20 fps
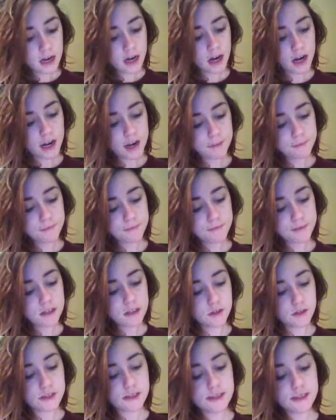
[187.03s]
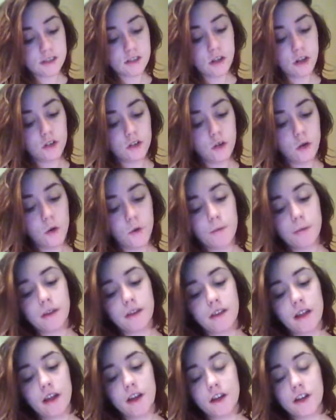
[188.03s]
Alright, so this is called
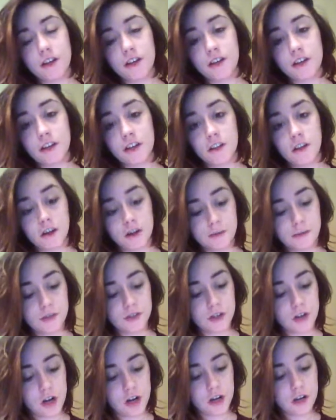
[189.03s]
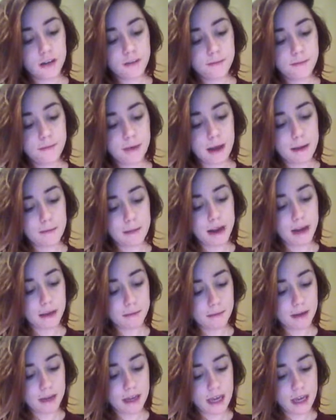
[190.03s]
Open Letter to Neil Armstrong by Mike
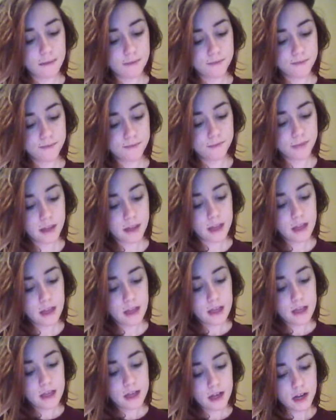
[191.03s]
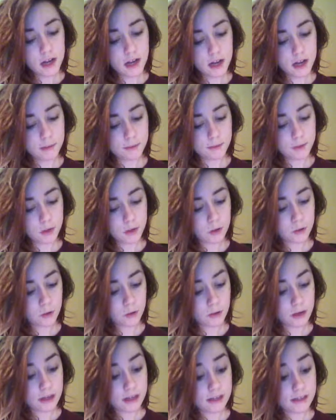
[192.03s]
McGee,
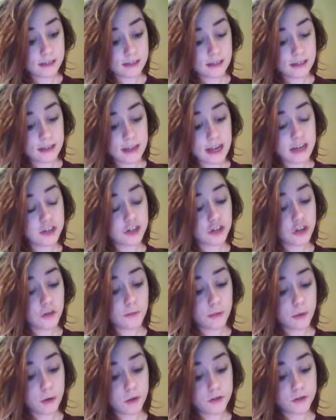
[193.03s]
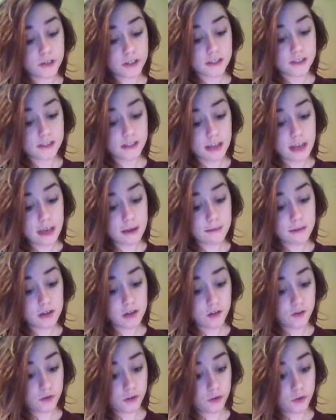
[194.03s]
who is a National Poetry Slam
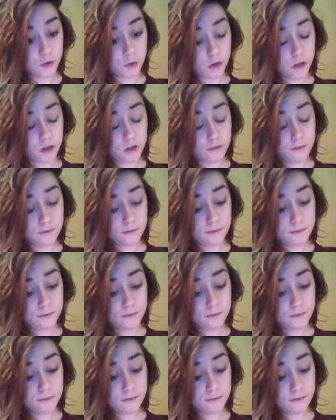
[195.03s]
individual,